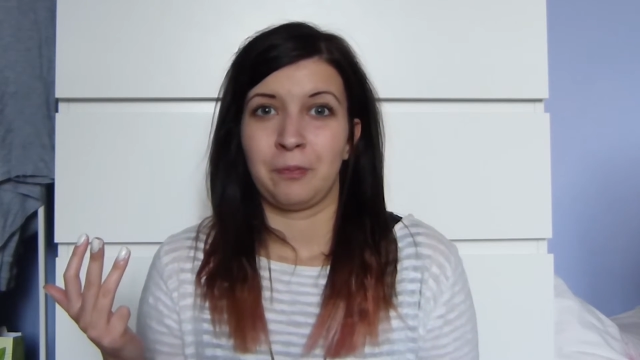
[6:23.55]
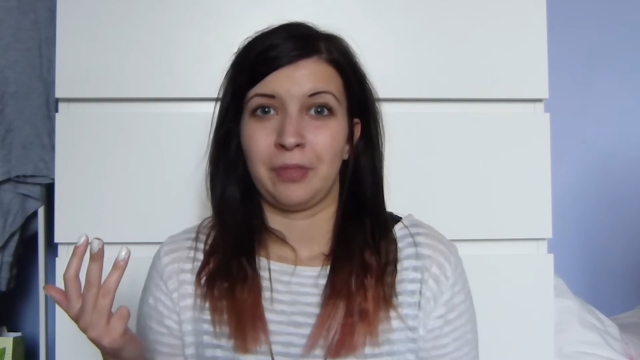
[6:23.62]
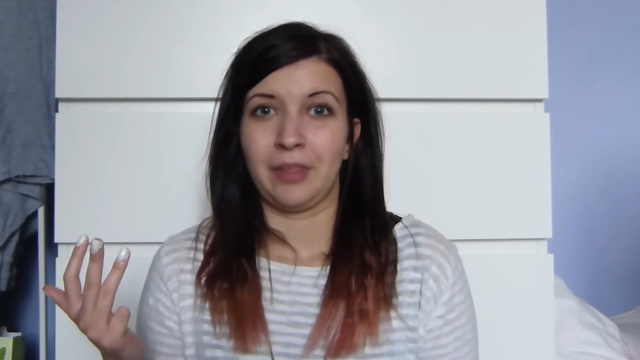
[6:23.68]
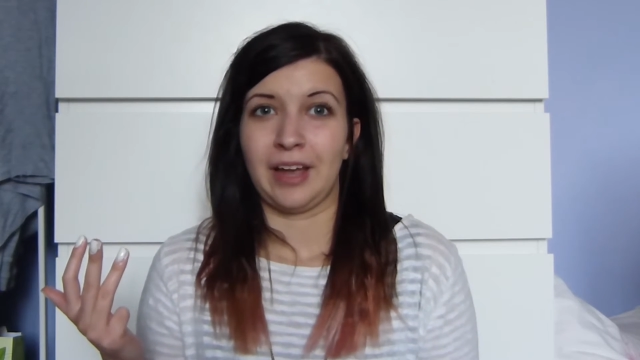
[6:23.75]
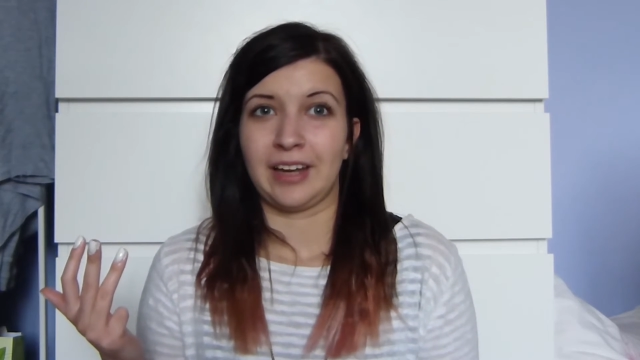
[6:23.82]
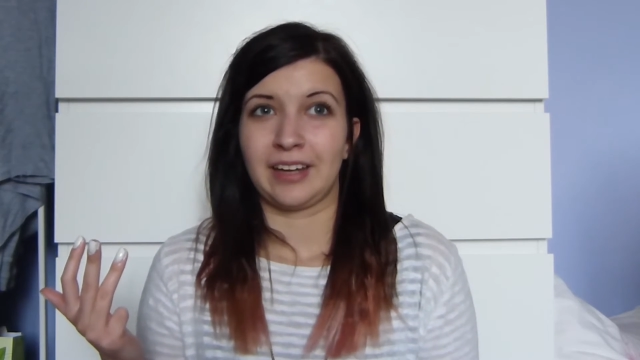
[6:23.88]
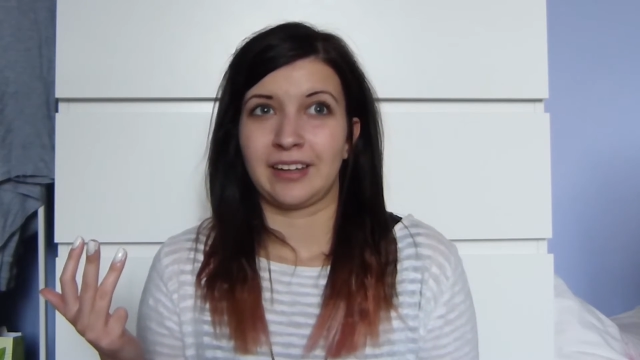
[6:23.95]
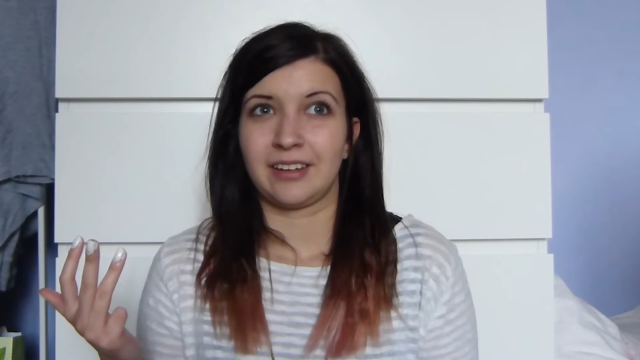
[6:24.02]

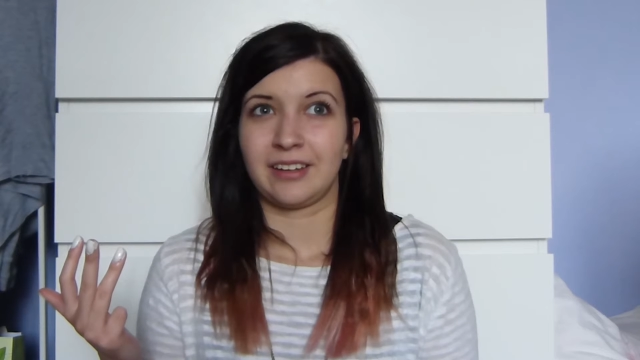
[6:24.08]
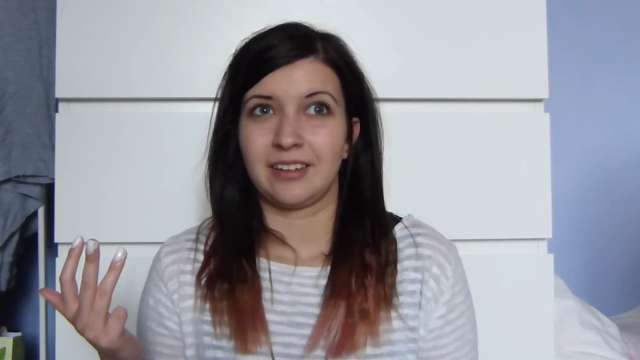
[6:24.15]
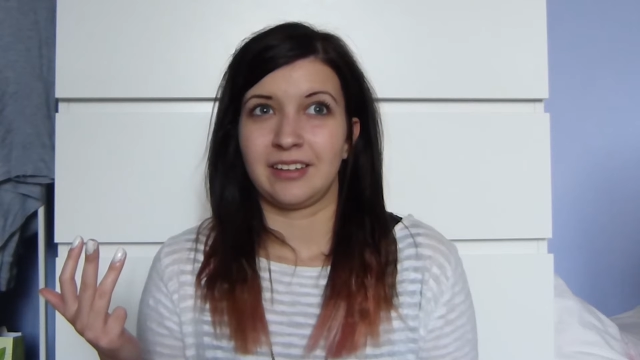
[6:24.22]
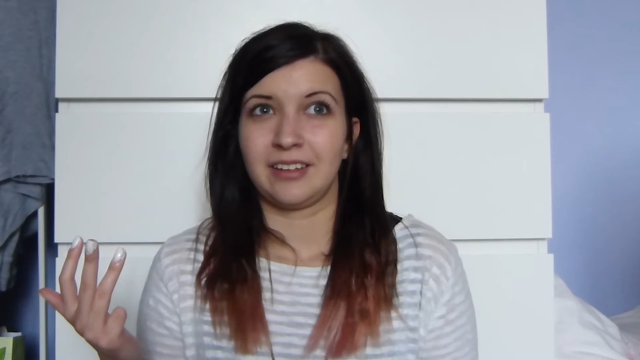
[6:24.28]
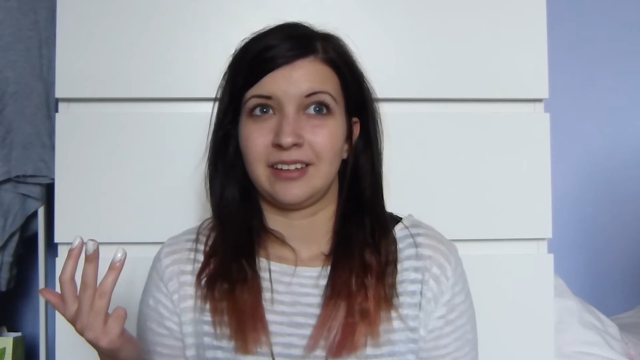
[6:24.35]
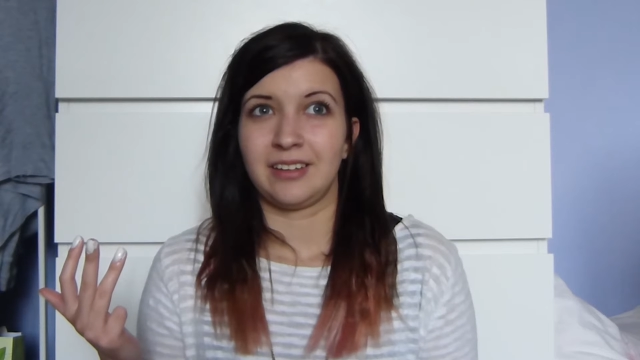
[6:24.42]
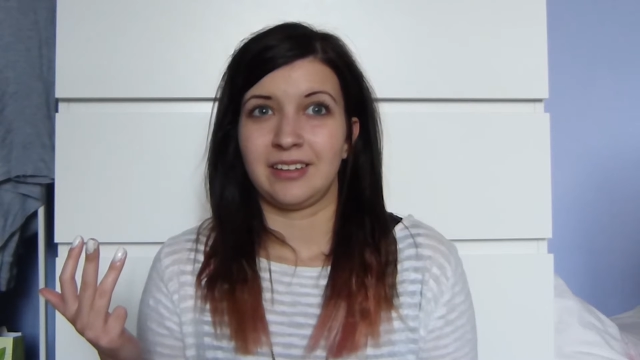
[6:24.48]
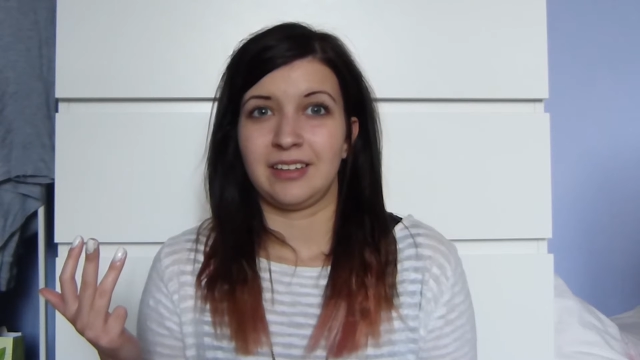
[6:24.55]
Like,
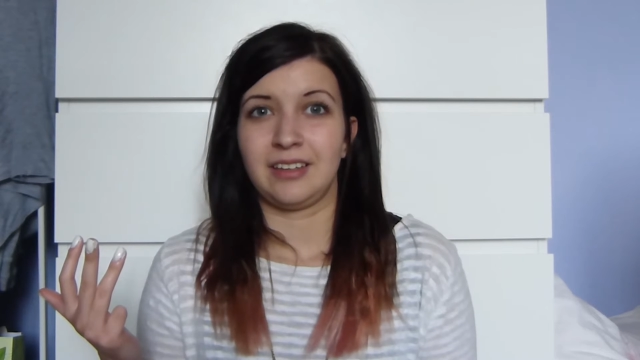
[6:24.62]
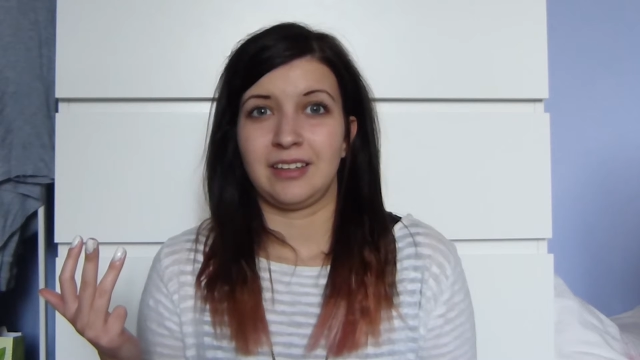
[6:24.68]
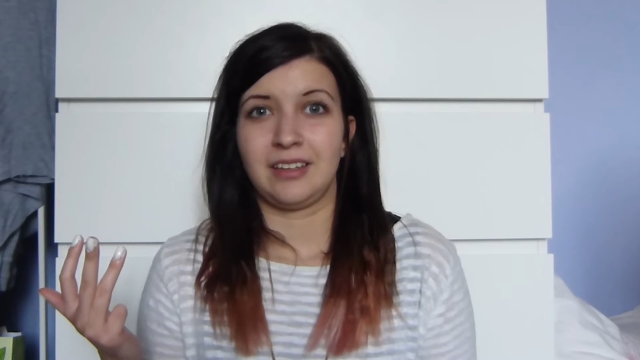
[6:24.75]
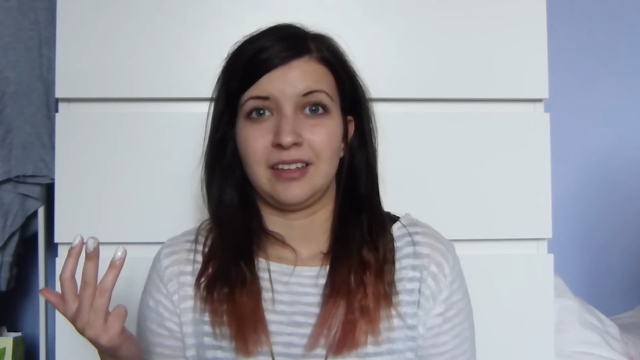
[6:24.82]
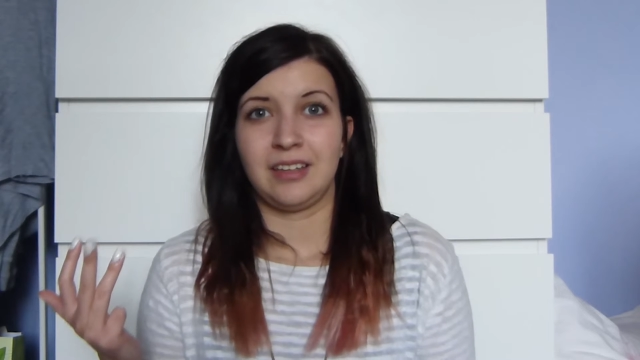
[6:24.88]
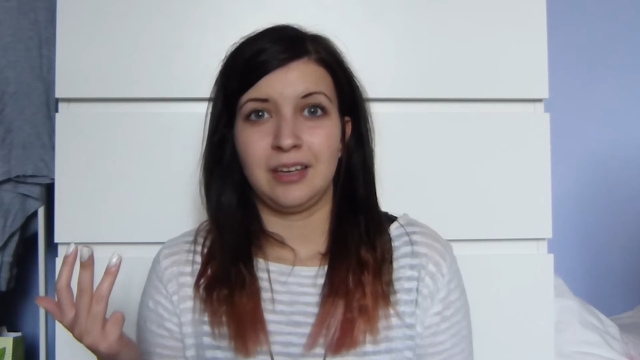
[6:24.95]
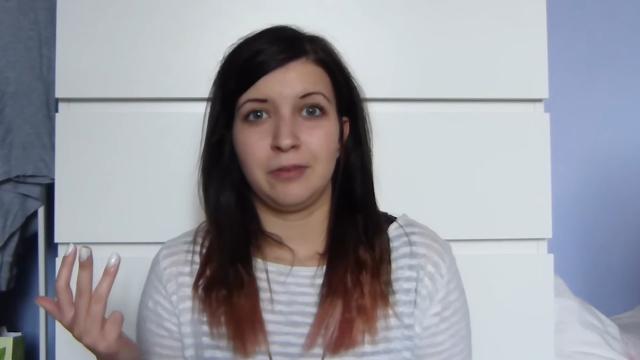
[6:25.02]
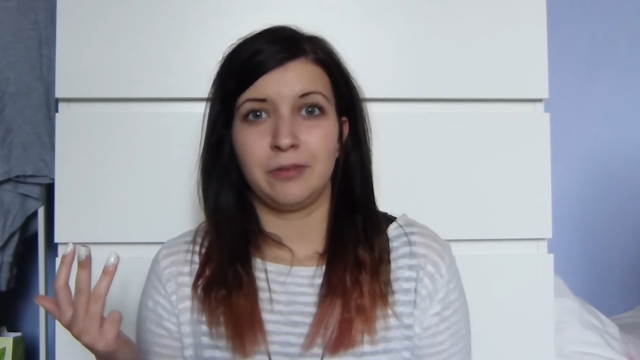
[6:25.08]

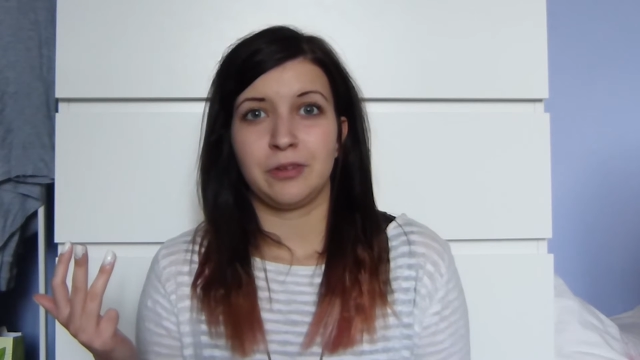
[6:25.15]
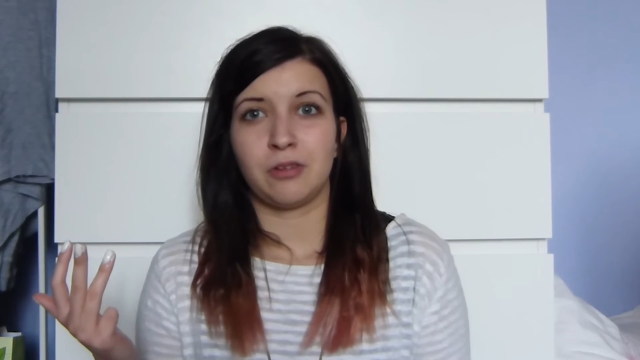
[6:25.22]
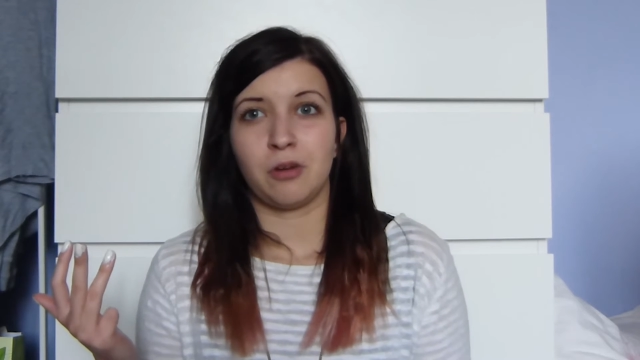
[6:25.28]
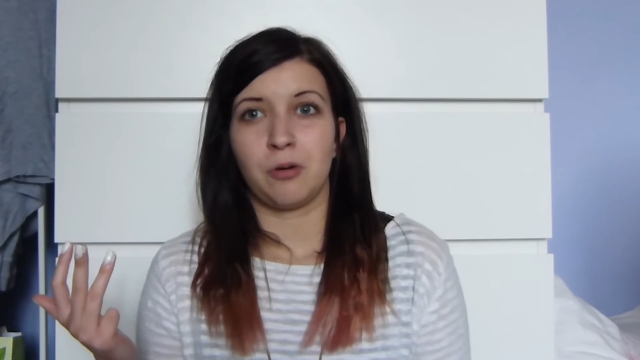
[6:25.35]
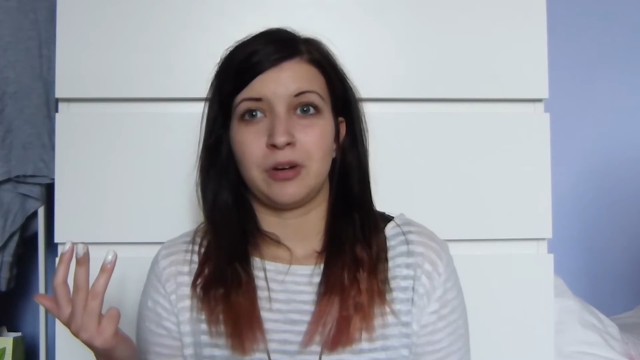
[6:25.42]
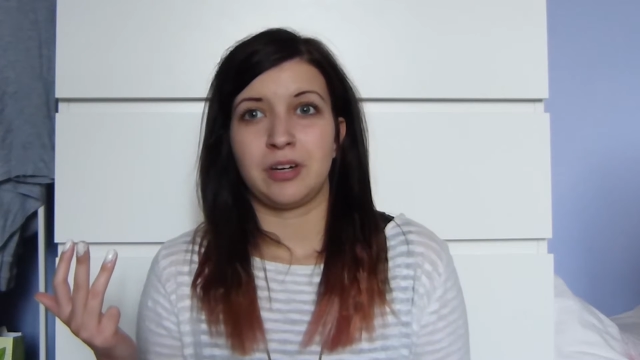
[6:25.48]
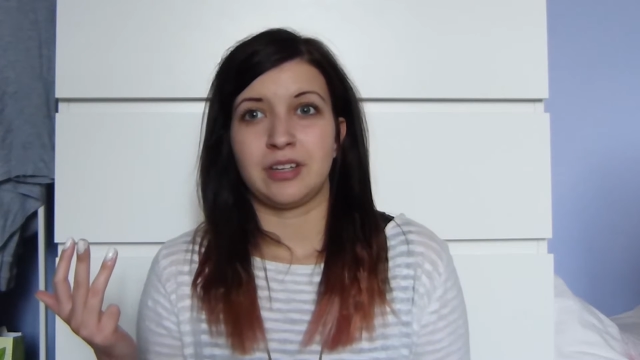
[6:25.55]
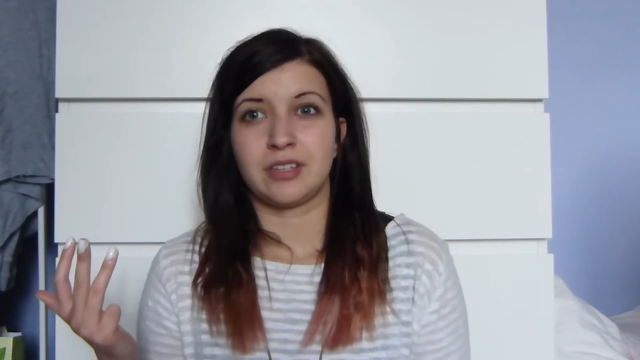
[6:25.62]
even
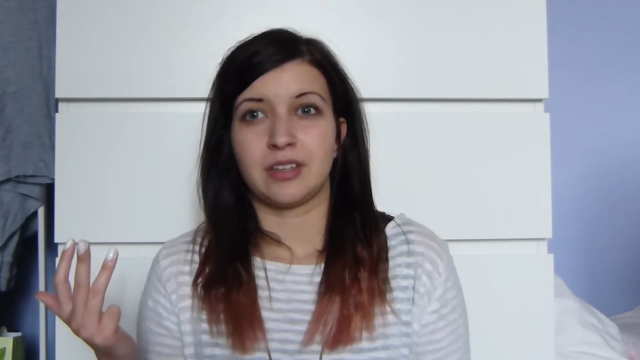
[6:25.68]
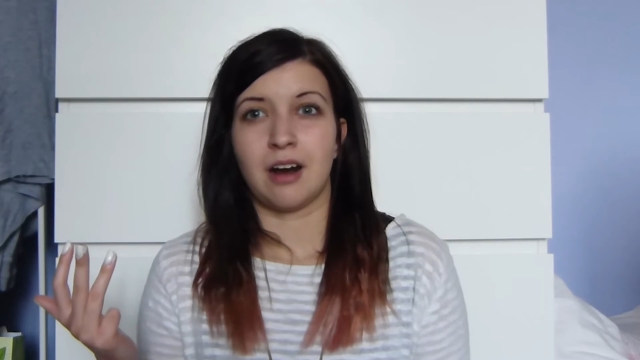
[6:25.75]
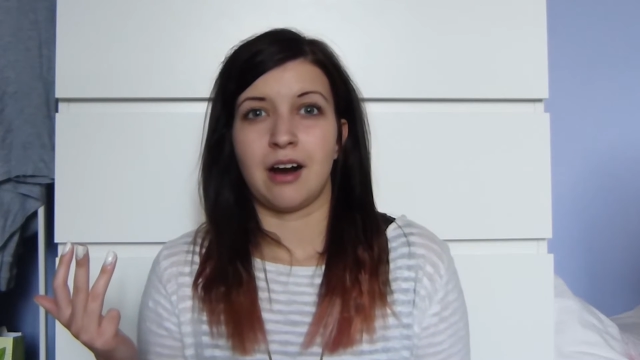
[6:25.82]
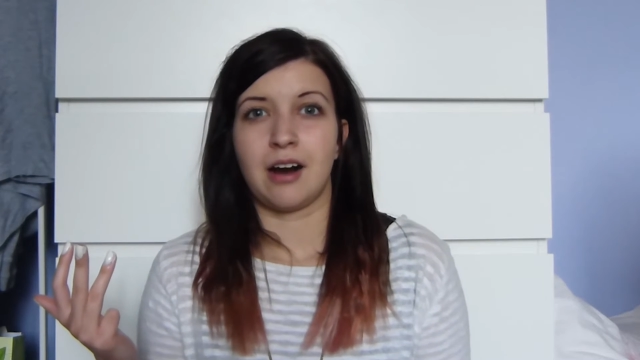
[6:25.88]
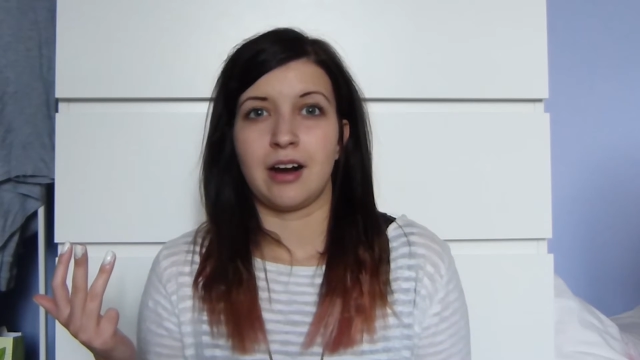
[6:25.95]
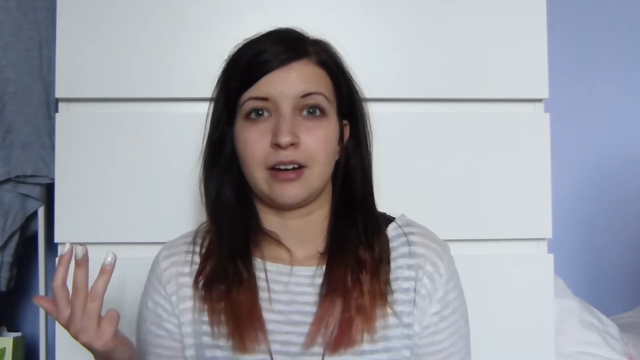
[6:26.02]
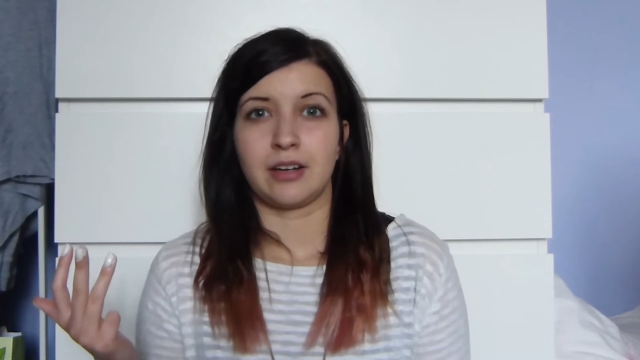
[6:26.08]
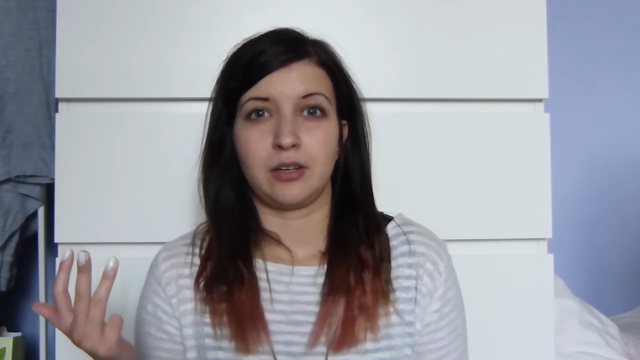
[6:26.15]
though it is
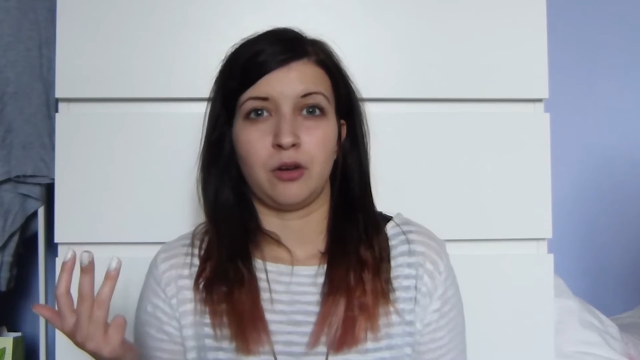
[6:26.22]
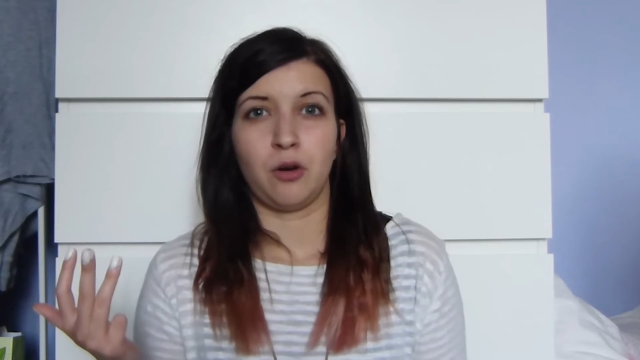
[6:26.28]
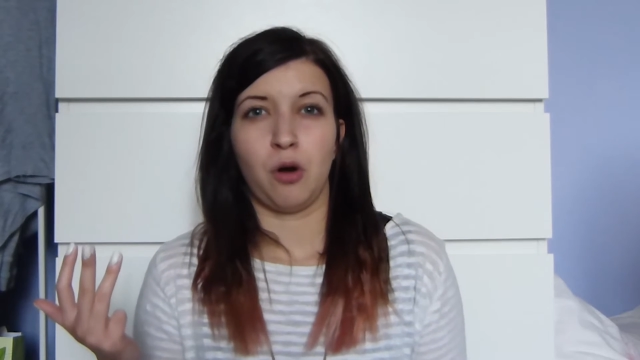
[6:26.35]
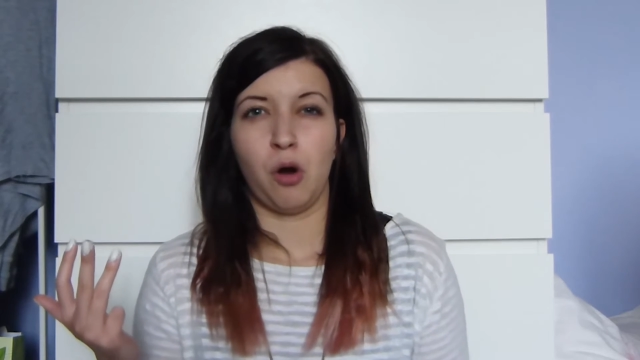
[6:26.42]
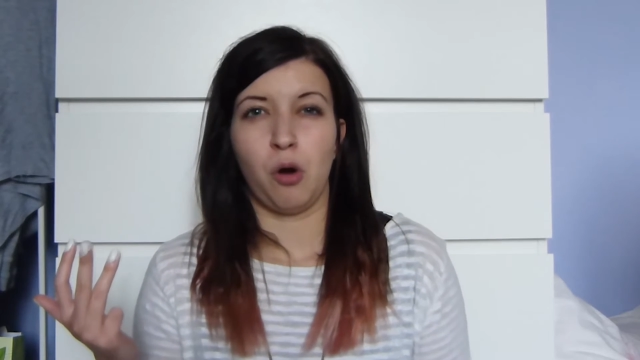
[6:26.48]
hard and your